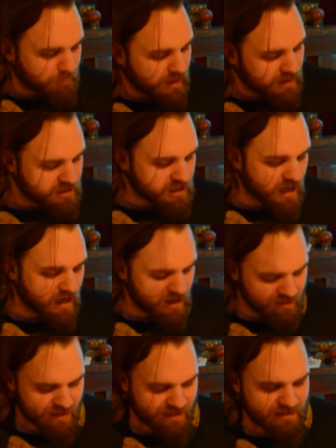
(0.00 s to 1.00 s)
He shot
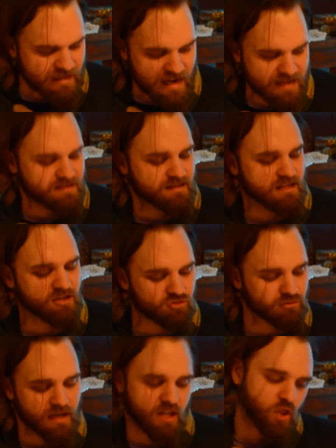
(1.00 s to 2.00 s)
Harry a nasty
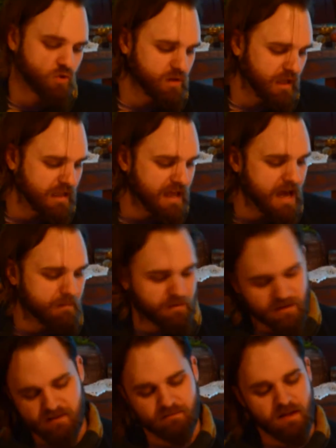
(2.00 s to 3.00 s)
grin through the gap
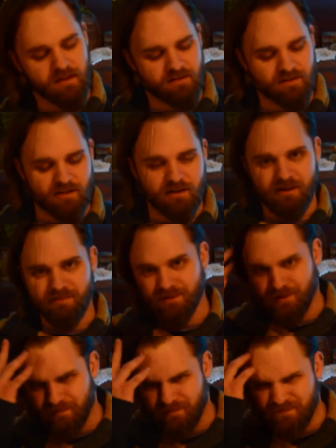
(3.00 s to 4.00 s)
in his mother's arms.